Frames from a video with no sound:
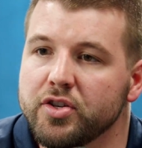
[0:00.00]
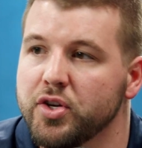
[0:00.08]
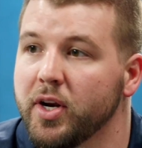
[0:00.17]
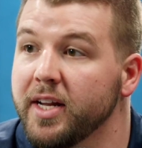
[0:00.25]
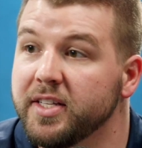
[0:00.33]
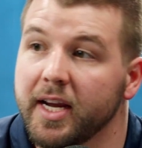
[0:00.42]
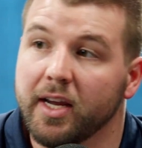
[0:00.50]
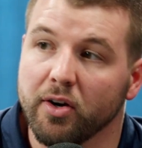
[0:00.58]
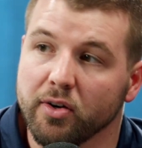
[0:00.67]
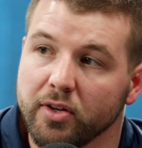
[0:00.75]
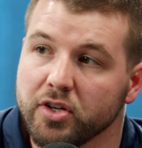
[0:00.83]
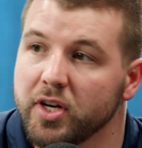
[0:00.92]
should I take it
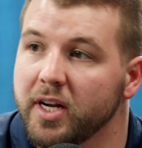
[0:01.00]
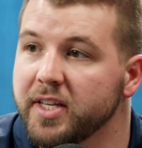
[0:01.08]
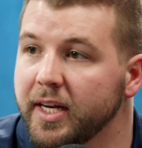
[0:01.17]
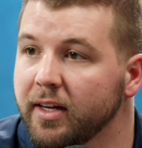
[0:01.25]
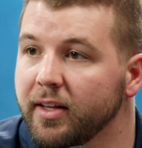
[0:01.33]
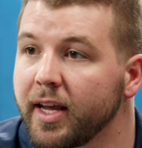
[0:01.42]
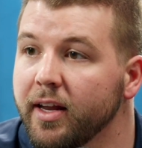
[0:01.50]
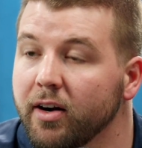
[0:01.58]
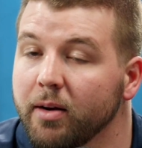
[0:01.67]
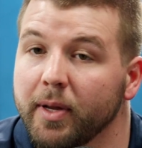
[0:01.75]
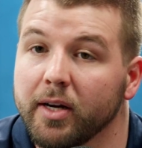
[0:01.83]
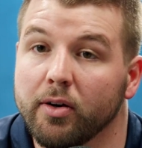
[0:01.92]
early? Should I take it
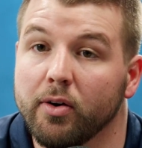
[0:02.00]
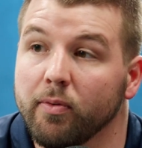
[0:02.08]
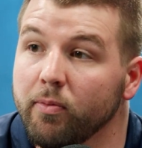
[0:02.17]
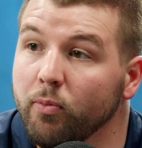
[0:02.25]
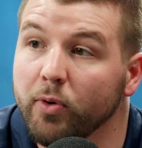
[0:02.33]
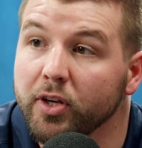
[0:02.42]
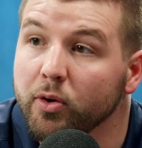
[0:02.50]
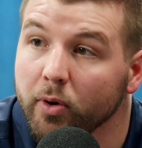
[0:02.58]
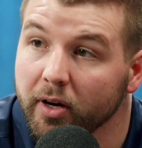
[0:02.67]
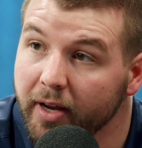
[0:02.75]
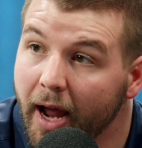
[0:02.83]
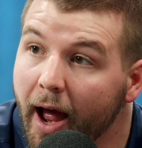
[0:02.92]
later? I'm like, when do you
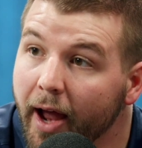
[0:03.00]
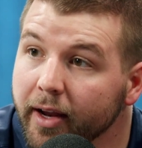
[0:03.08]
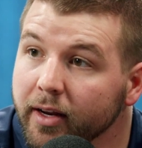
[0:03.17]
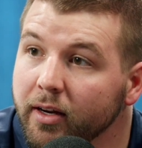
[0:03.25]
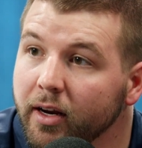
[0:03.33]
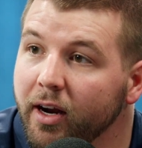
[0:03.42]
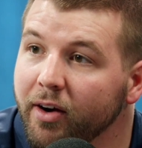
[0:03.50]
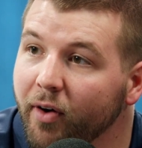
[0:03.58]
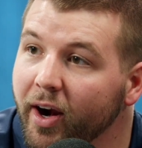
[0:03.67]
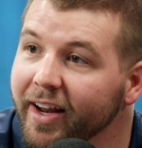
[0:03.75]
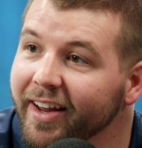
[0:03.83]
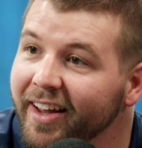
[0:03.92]
want to die?
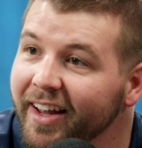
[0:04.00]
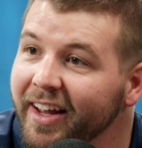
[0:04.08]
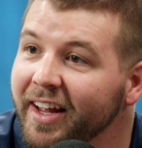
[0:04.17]
Right?